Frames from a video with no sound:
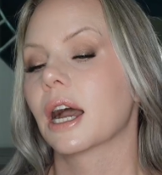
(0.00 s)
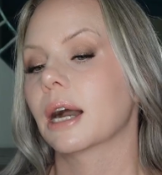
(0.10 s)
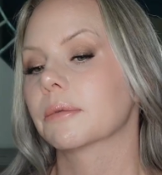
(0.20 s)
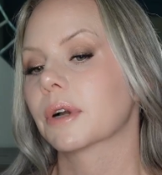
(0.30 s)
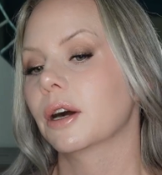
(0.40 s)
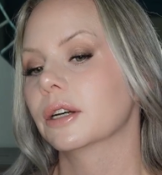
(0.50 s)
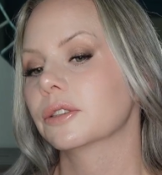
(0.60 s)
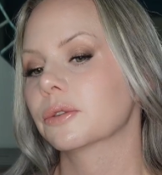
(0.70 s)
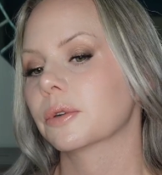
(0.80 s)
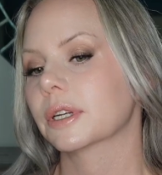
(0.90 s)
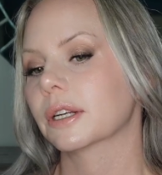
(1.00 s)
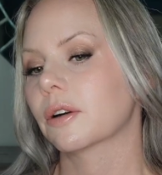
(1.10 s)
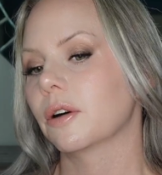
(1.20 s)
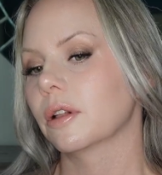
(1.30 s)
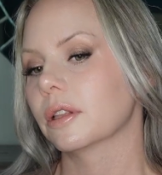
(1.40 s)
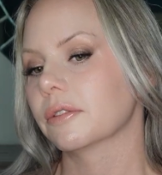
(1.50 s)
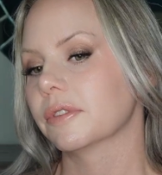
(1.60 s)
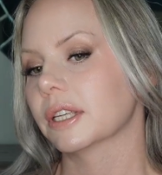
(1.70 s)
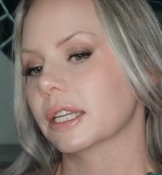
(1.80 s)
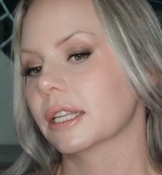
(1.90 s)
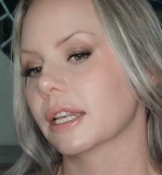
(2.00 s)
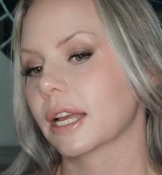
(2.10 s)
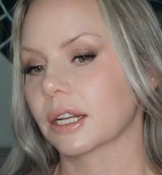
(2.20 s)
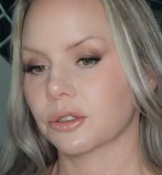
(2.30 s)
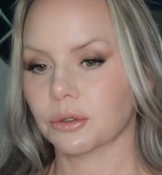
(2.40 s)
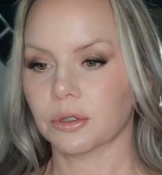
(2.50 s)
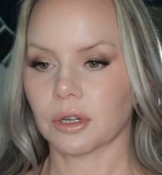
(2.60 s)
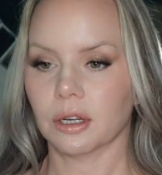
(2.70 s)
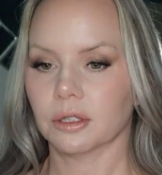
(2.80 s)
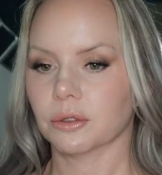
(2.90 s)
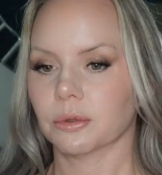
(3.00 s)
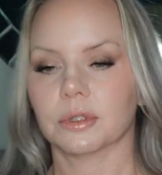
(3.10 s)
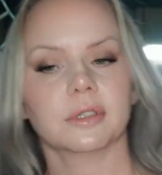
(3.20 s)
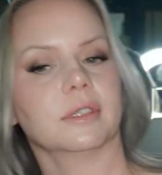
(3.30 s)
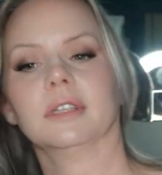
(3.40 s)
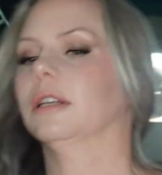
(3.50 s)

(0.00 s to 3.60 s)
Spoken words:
I'm contouring all of the natural contours